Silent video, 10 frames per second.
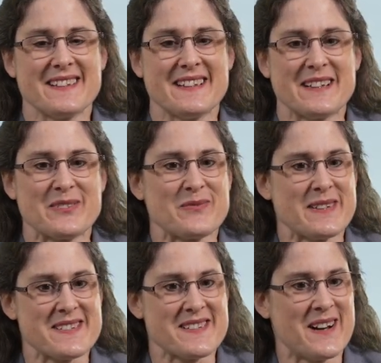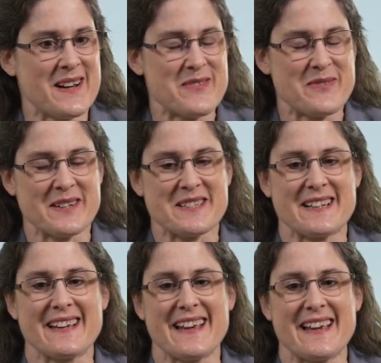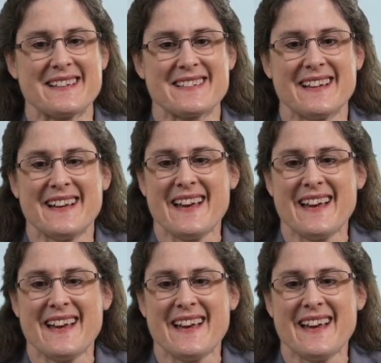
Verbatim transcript: you know, is not functioning at,